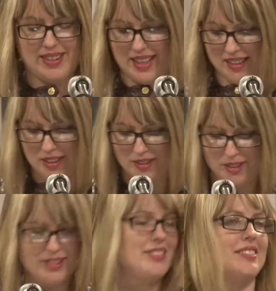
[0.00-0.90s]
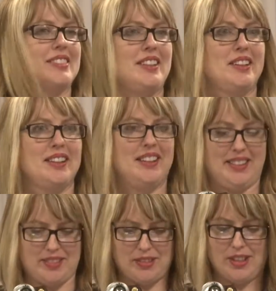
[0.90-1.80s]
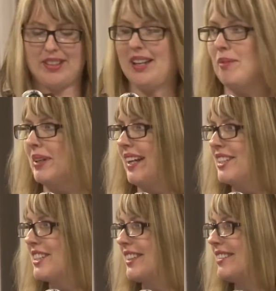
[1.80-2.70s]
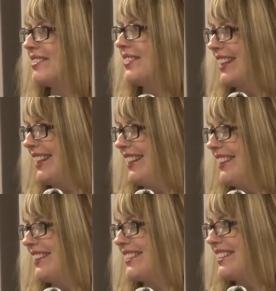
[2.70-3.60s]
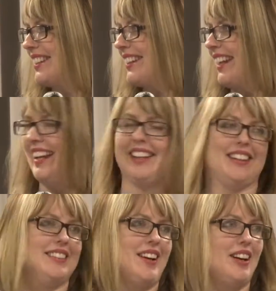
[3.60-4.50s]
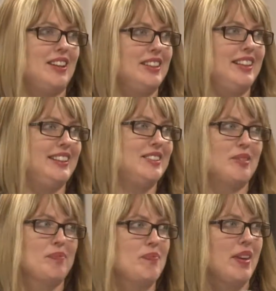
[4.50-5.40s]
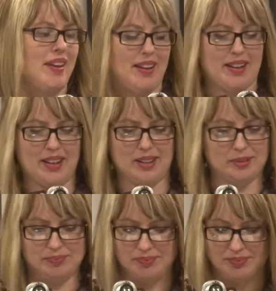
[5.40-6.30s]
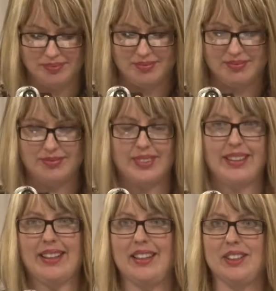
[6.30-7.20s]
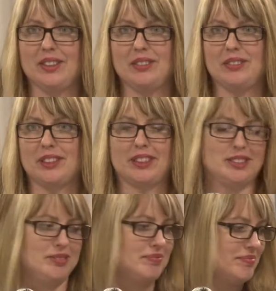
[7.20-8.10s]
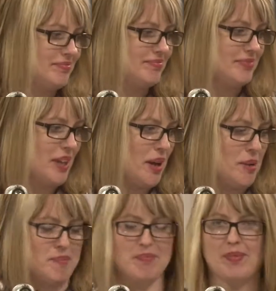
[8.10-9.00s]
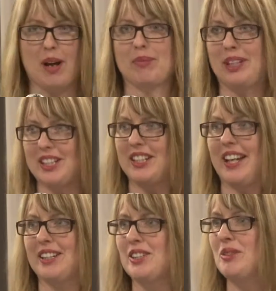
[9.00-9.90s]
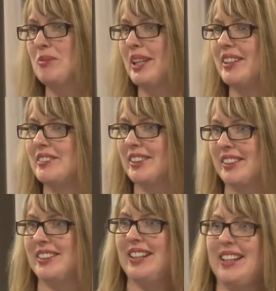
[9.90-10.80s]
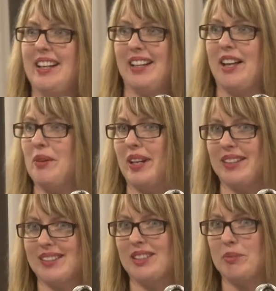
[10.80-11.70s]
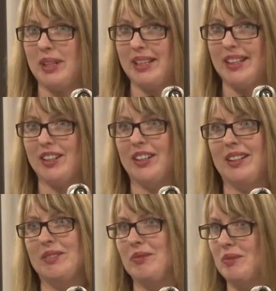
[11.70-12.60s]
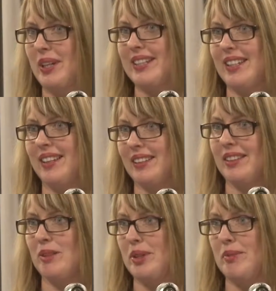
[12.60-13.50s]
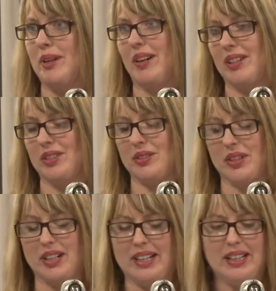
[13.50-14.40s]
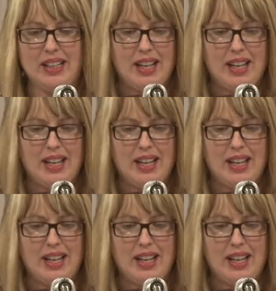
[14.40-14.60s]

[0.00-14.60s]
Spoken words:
Thank you for the nomination, Vicki and Holly, and thank you for Operation Action UP for allowing us to be here, and we can tell you a little bit about our story.